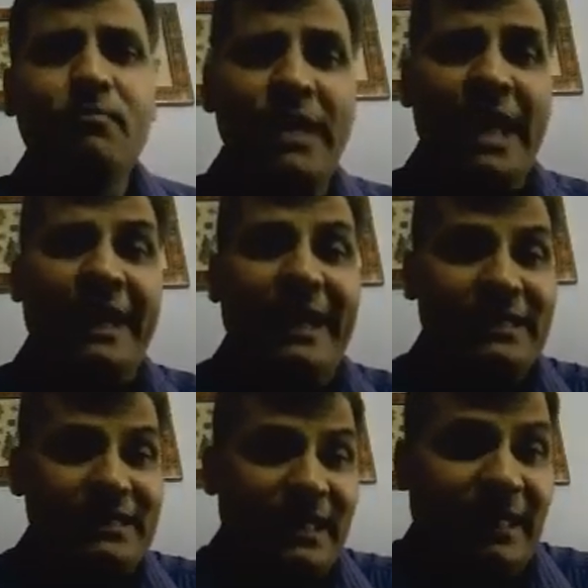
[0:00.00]
And
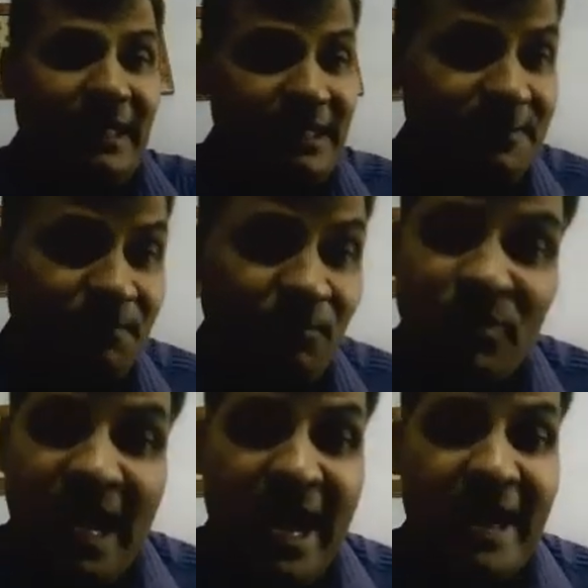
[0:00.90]
laser is
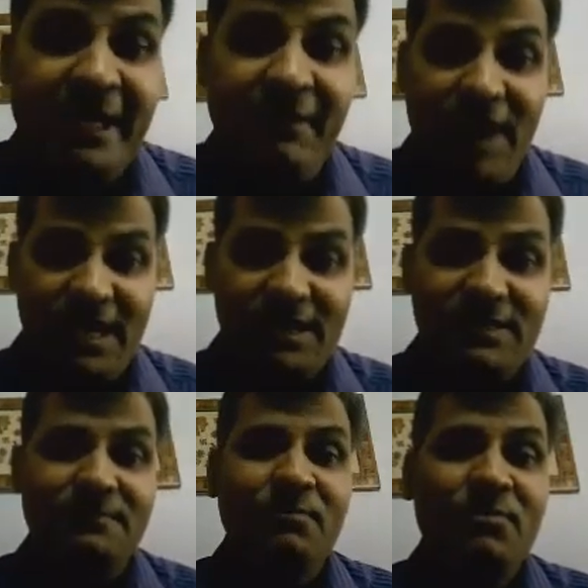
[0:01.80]
a device
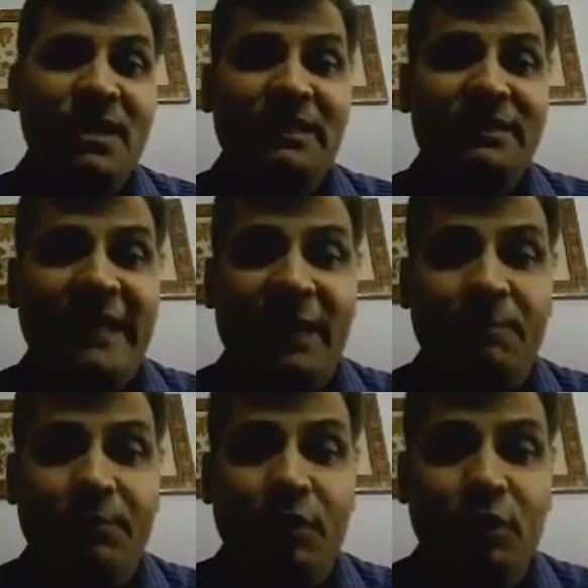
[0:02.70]
that
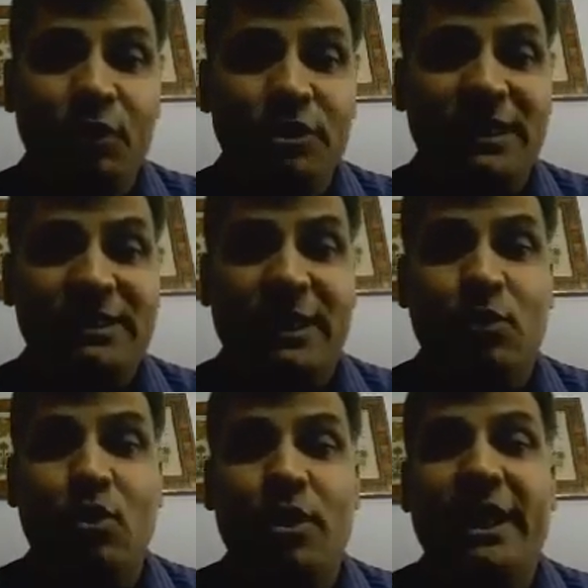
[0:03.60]
produces a
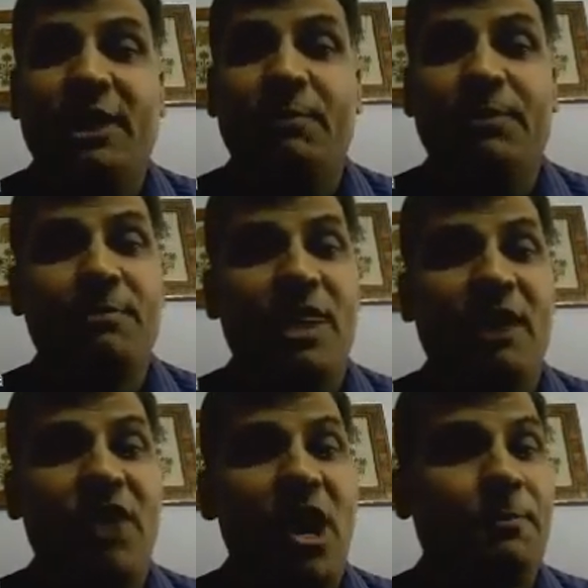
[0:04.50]
coherent beam of
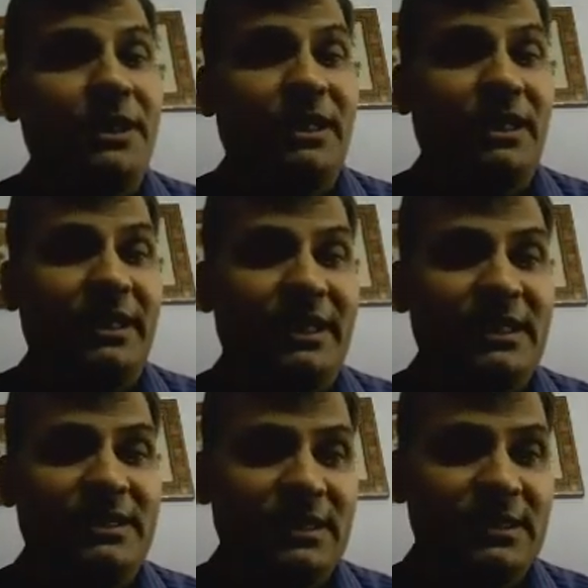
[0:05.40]
optical
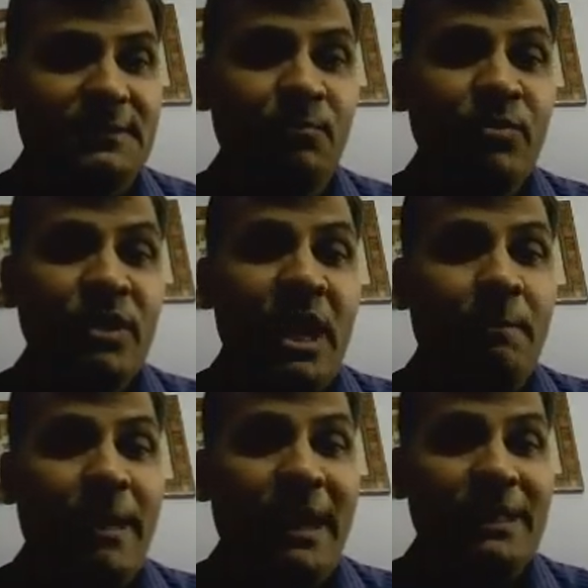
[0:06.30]
radiations
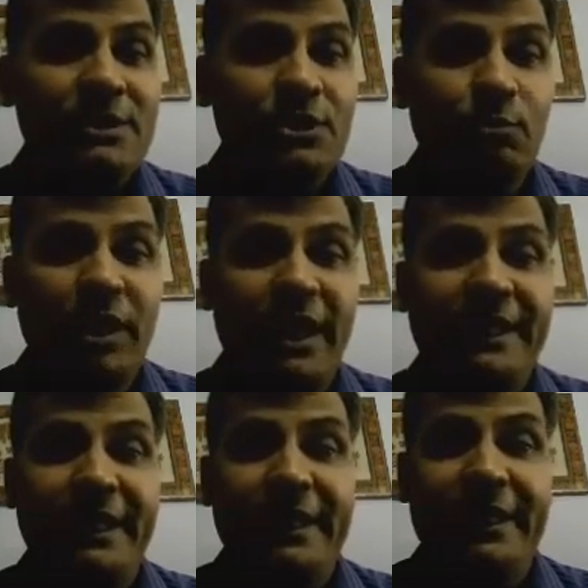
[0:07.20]
by
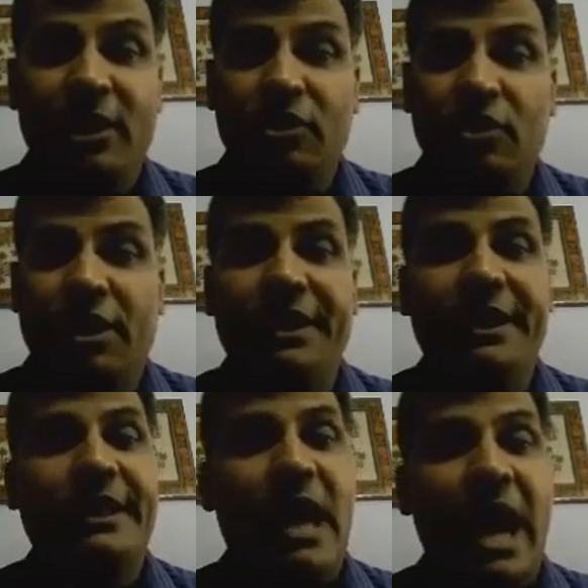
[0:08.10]
stimulating electronic,
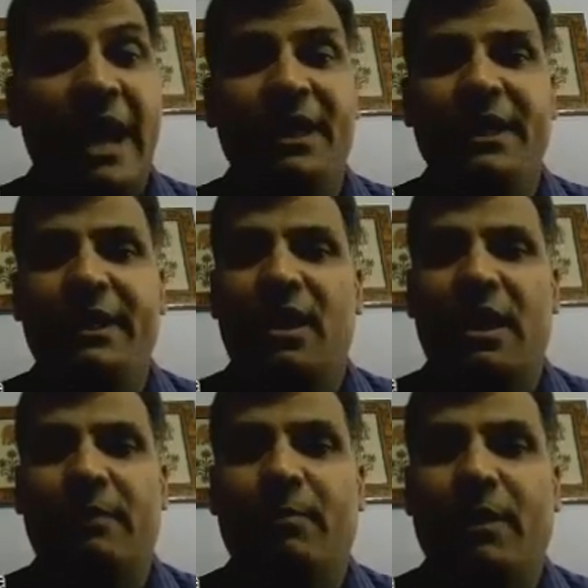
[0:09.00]
ionic, or
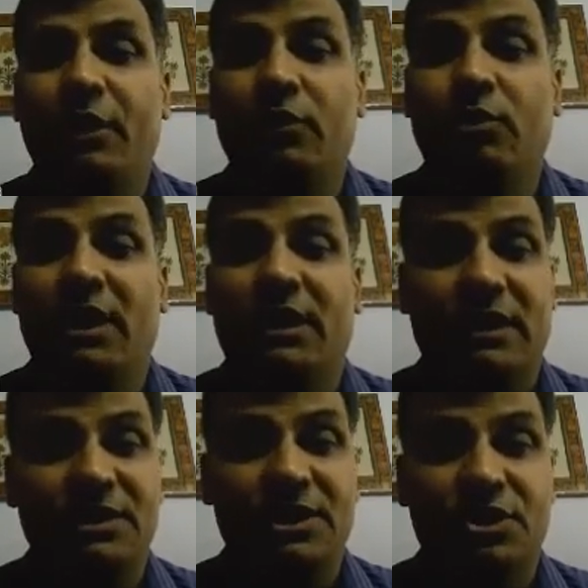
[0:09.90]
molecular
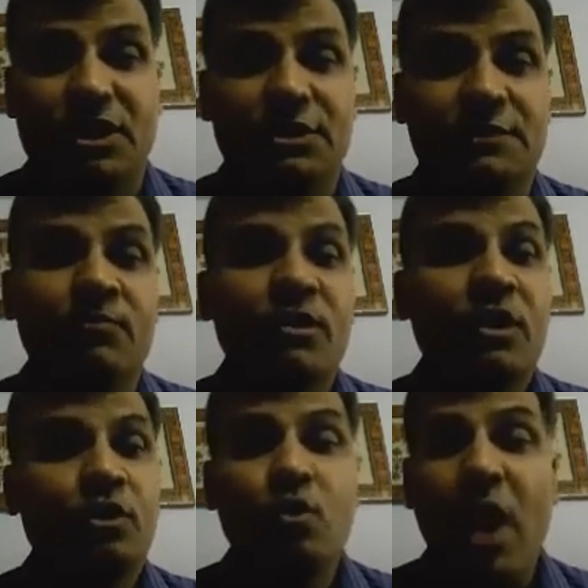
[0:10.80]
transitions
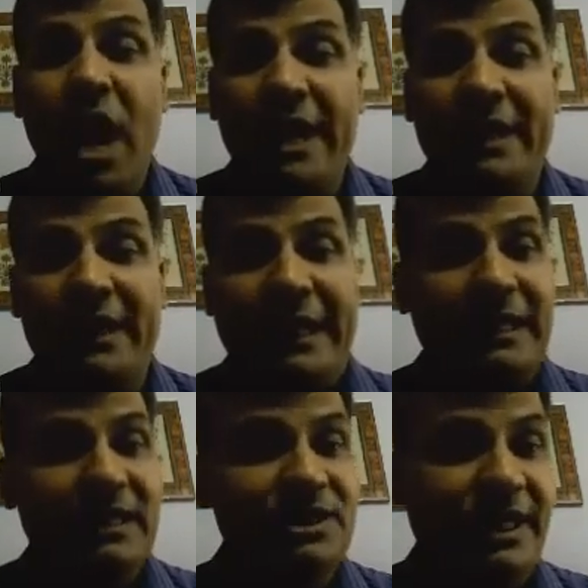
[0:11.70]
to higher
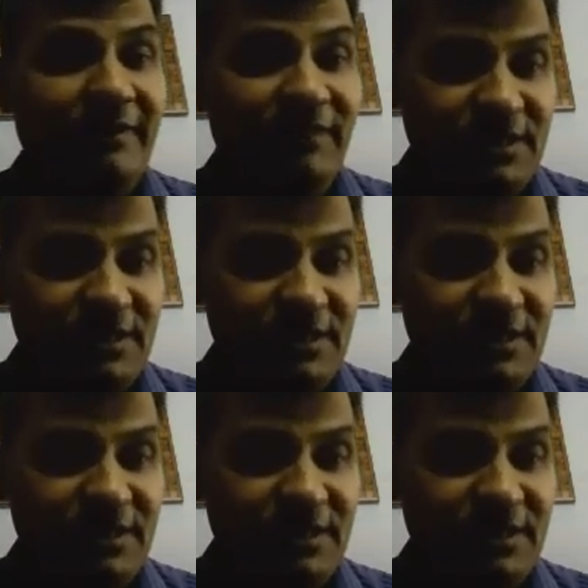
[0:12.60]
energy levels.